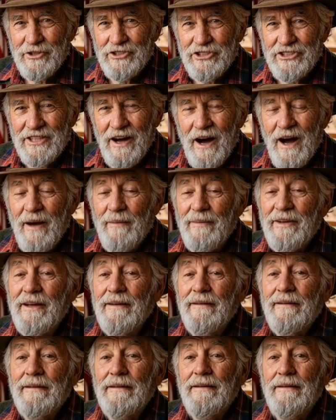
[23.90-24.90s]
stopped.
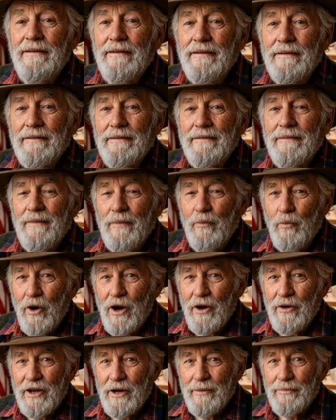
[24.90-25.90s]

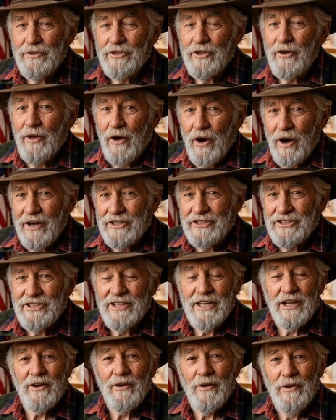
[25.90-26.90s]
Welcome to lost
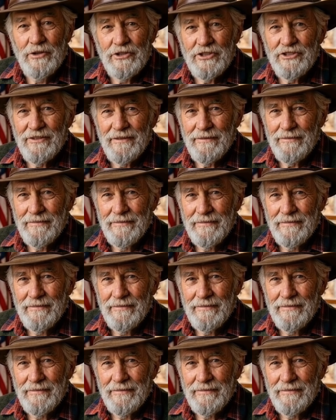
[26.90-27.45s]
skills.